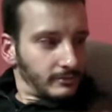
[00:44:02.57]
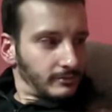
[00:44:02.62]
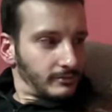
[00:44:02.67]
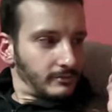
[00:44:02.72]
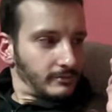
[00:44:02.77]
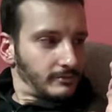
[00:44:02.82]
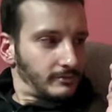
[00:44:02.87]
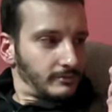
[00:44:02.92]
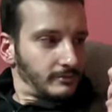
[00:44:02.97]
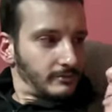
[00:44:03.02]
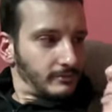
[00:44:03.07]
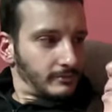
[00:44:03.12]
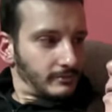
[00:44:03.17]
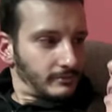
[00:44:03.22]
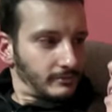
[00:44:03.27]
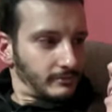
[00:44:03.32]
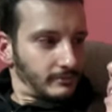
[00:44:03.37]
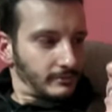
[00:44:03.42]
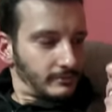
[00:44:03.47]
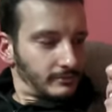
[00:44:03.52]

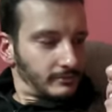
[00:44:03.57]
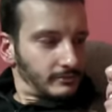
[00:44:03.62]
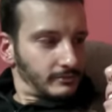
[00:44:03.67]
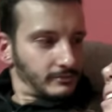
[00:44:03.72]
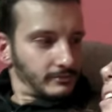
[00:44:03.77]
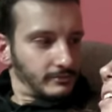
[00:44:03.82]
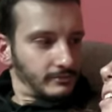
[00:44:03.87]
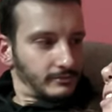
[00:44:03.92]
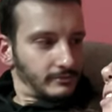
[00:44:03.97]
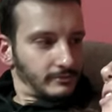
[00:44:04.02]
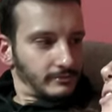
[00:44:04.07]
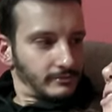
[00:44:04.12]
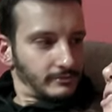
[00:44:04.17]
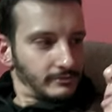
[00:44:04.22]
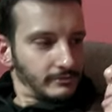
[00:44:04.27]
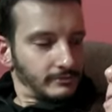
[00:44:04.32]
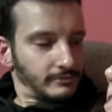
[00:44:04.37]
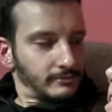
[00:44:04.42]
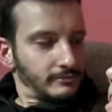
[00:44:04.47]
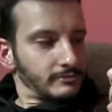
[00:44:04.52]

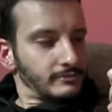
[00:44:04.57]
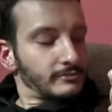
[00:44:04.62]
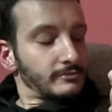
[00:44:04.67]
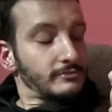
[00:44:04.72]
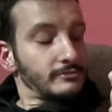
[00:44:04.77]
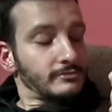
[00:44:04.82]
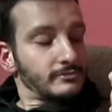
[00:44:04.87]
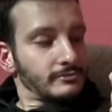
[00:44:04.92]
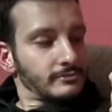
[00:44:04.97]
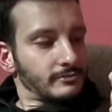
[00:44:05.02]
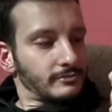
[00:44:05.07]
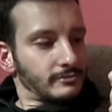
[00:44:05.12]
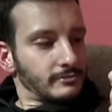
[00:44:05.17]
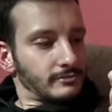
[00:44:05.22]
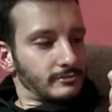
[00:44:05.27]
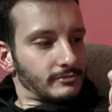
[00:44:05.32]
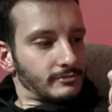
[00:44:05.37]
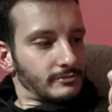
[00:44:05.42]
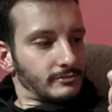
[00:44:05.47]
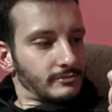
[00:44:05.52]

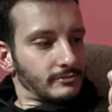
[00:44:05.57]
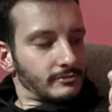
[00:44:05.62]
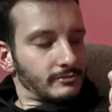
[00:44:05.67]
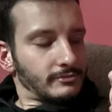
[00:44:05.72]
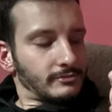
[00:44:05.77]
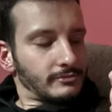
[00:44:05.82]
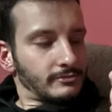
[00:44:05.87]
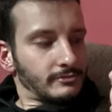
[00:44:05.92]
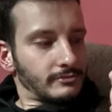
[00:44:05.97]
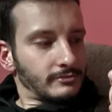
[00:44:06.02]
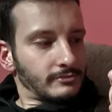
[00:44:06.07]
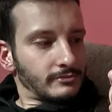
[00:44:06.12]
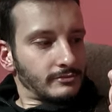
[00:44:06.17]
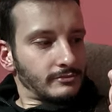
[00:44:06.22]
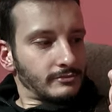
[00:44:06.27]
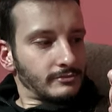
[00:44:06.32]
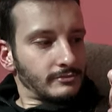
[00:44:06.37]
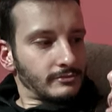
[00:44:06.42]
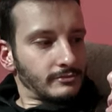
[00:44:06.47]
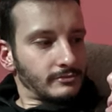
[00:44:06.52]

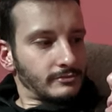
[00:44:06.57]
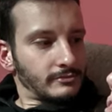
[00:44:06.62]
The person shown says nothing.